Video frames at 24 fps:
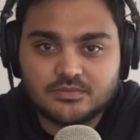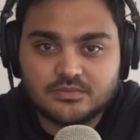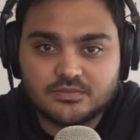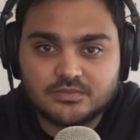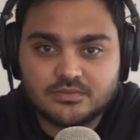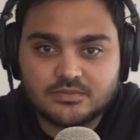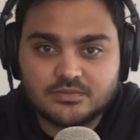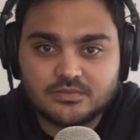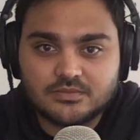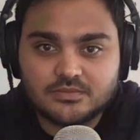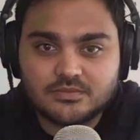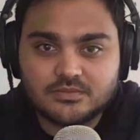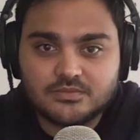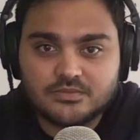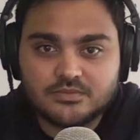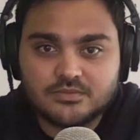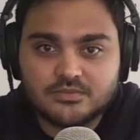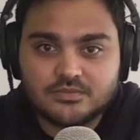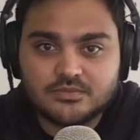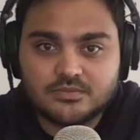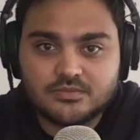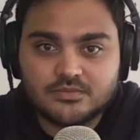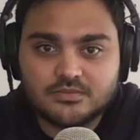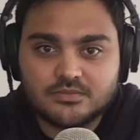
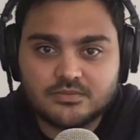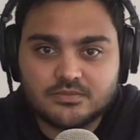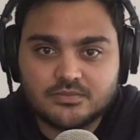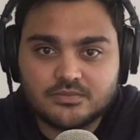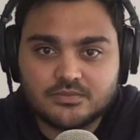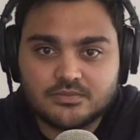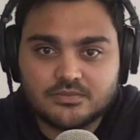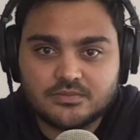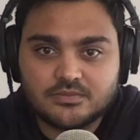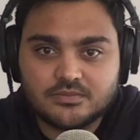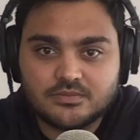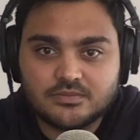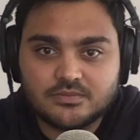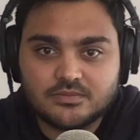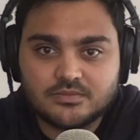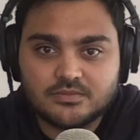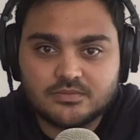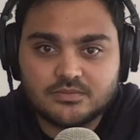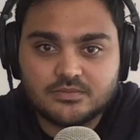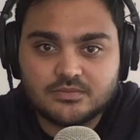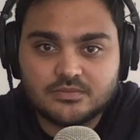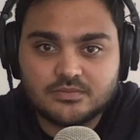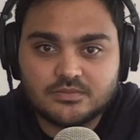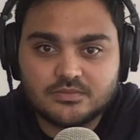
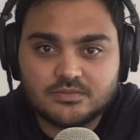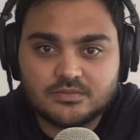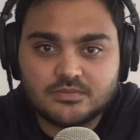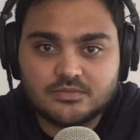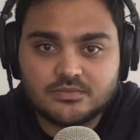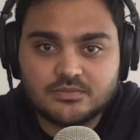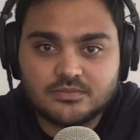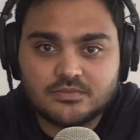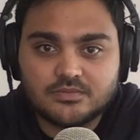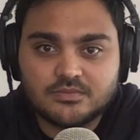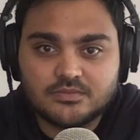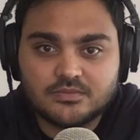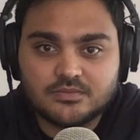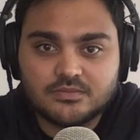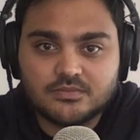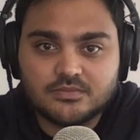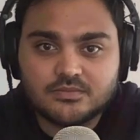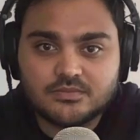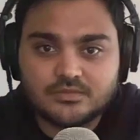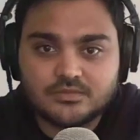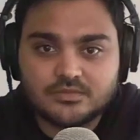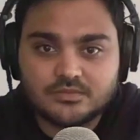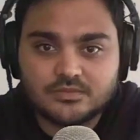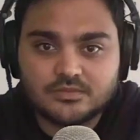
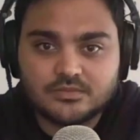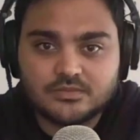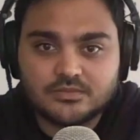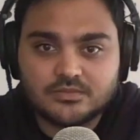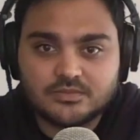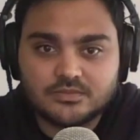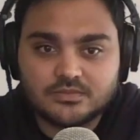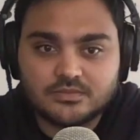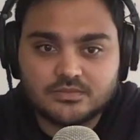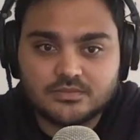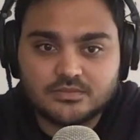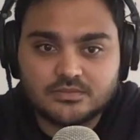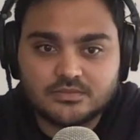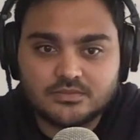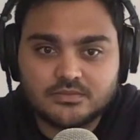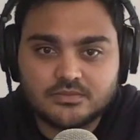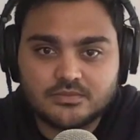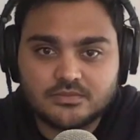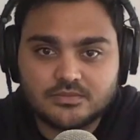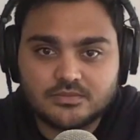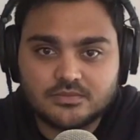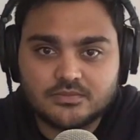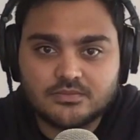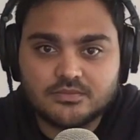
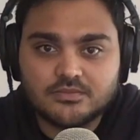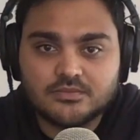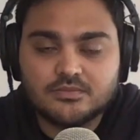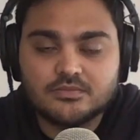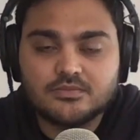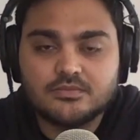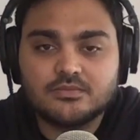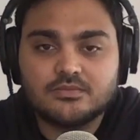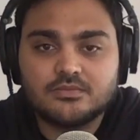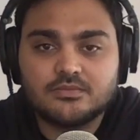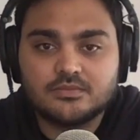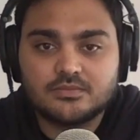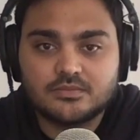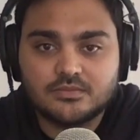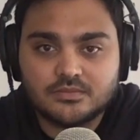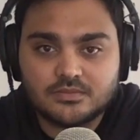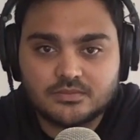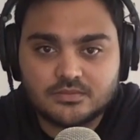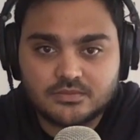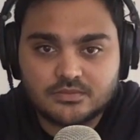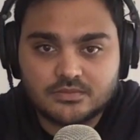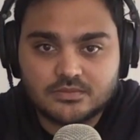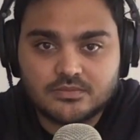[no speech]